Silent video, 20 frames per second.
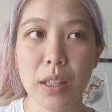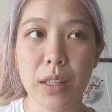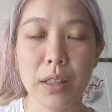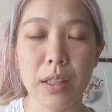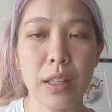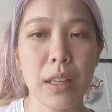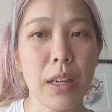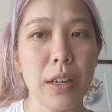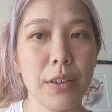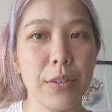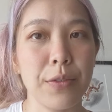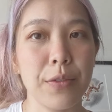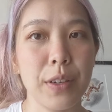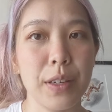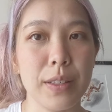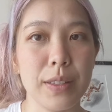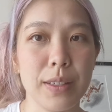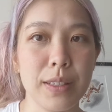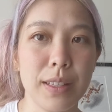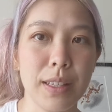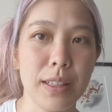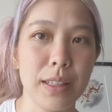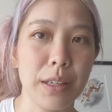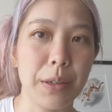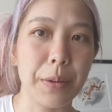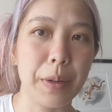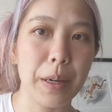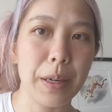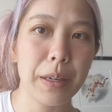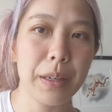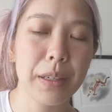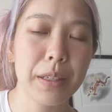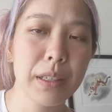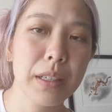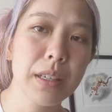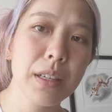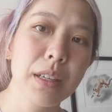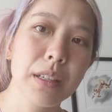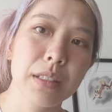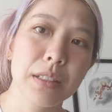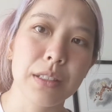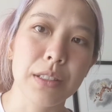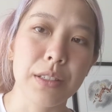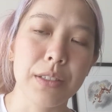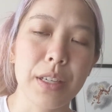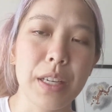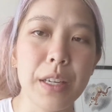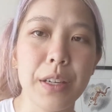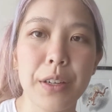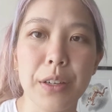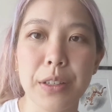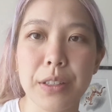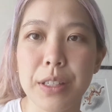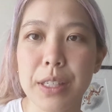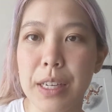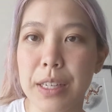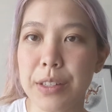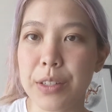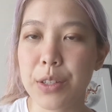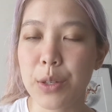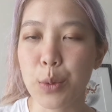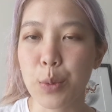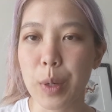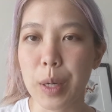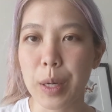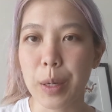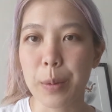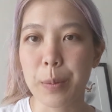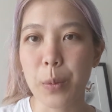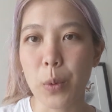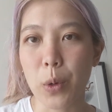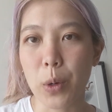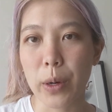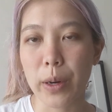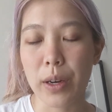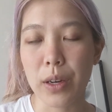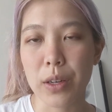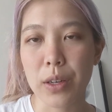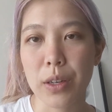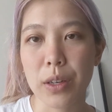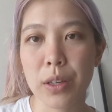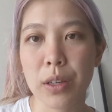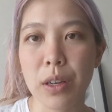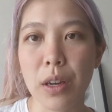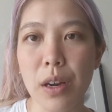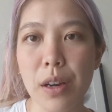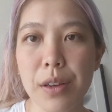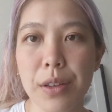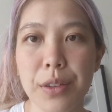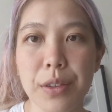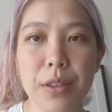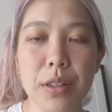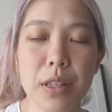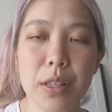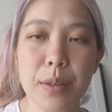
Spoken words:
the outfits that they wear. So e-girls tend to wear more goth or